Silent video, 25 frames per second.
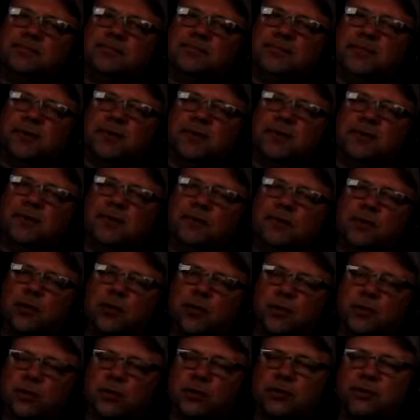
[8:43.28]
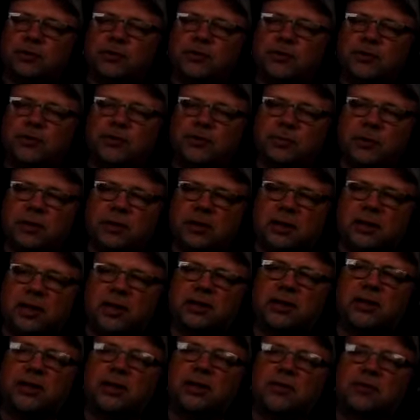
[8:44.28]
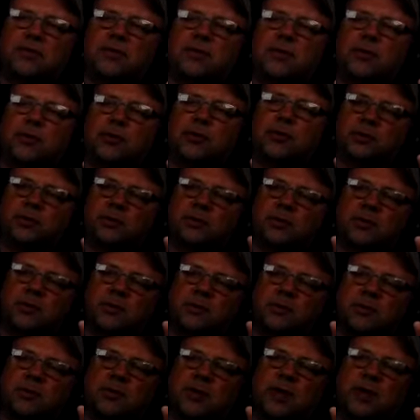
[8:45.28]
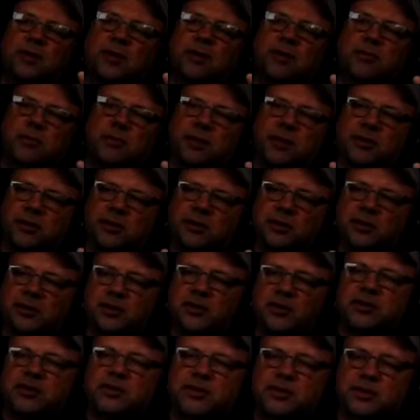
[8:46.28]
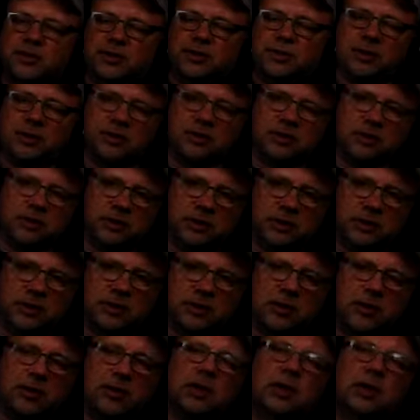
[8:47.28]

the force, the mechanical force was provided by the DC machine.